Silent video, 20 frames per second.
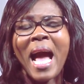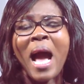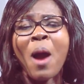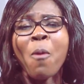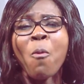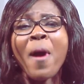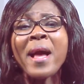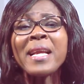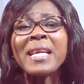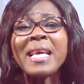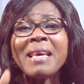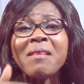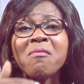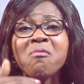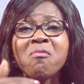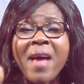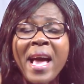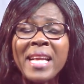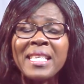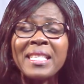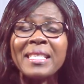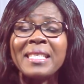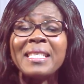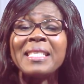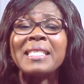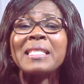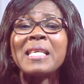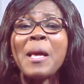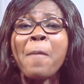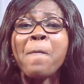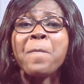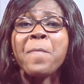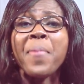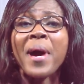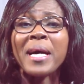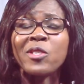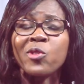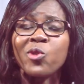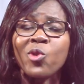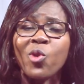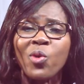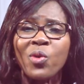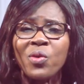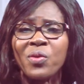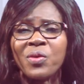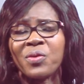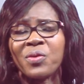And when he read it, the same pastor,